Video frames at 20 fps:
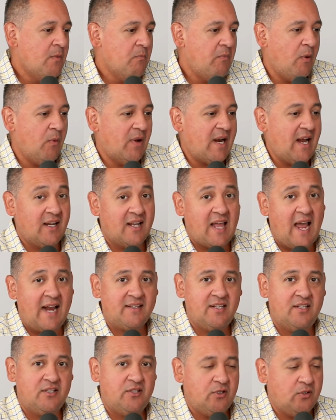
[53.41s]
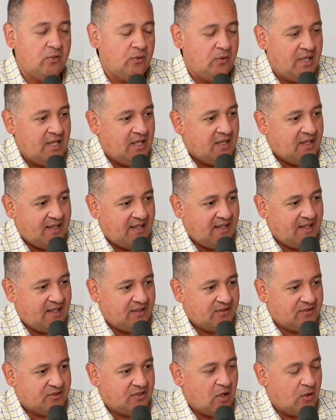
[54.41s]
But what I'd like to do
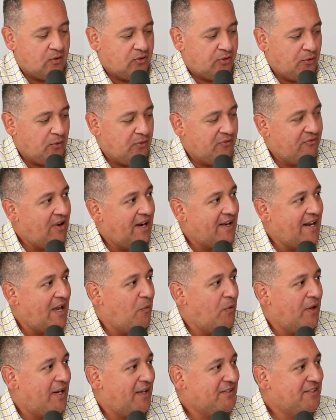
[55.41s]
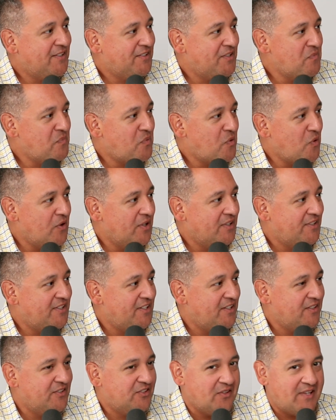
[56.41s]
is go through and find out what else is important
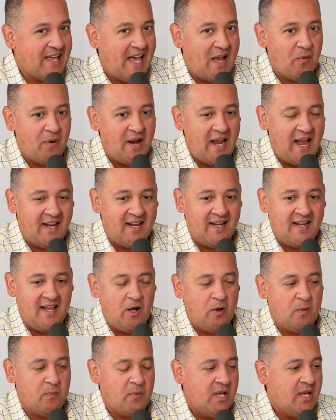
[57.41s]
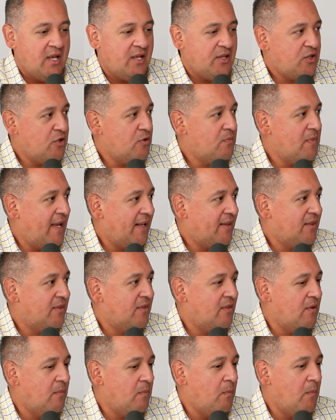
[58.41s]
to you. So that way I can help you make
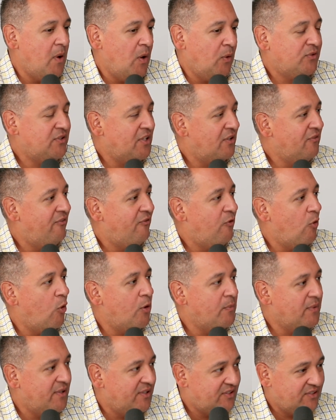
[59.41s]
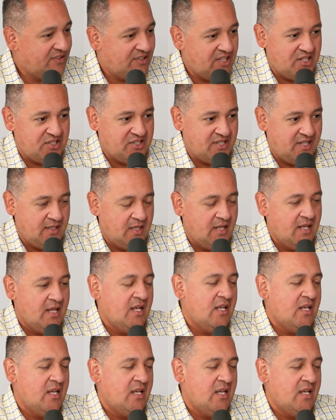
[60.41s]
the most informed decision.